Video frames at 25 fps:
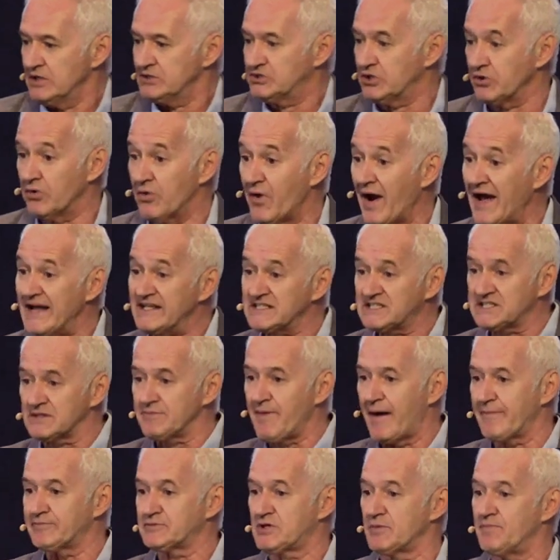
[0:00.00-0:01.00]
to raise
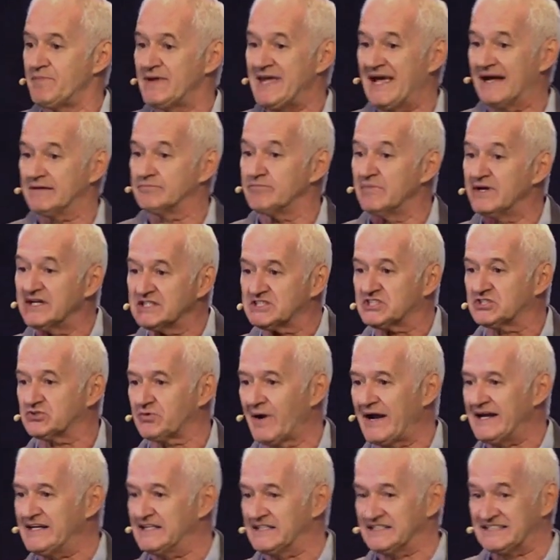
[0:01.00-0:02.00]
them up to be
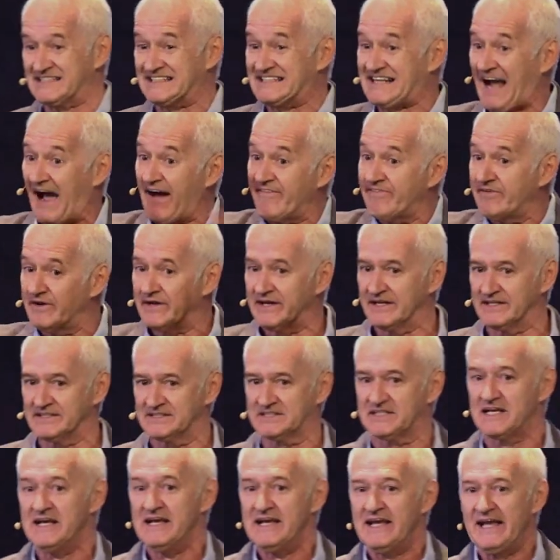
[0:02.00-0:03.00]
administrators,
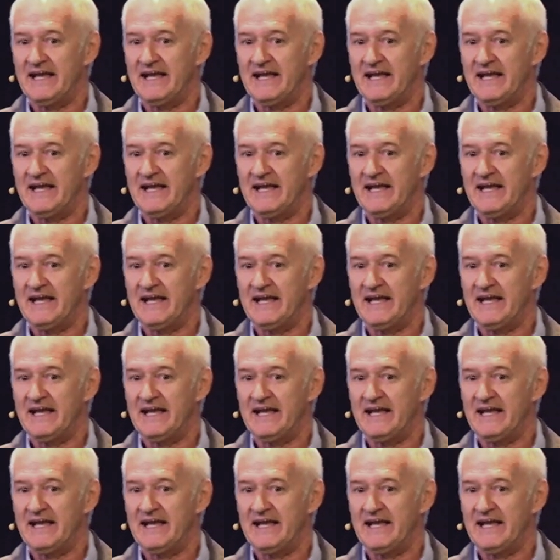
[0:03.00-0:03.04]
governors